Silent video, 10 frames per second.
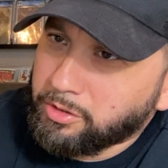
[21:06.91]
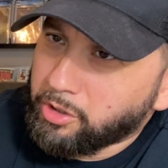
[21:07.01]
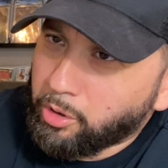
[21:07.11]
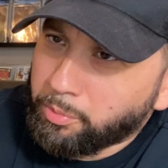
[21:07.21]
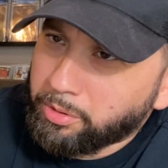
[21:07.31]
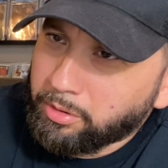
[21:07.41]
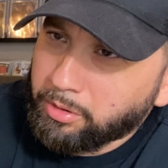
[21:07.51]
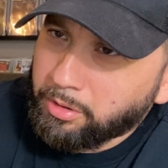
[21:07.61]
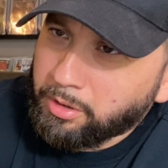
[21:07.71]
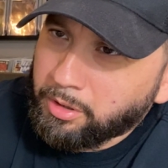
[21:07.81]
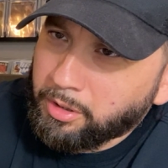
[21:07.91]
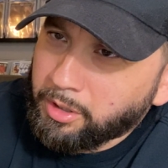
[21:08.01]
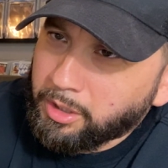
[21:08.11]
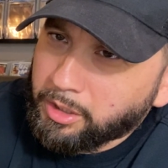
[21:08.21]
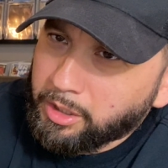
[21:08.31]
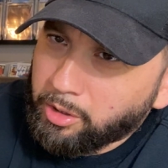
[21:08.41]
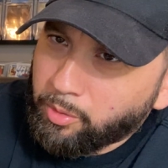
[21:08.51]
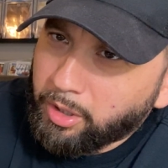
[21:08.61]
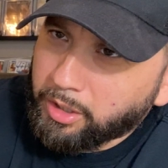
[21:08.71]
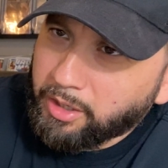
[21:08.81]
a dope
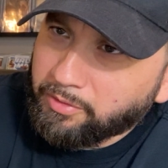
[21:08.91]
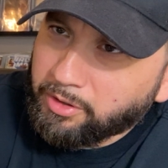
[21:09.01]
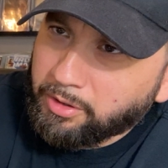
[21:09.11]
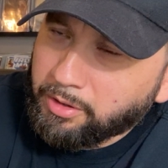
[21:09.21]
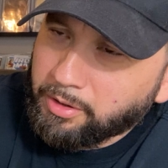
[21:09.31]
Kilowog cover,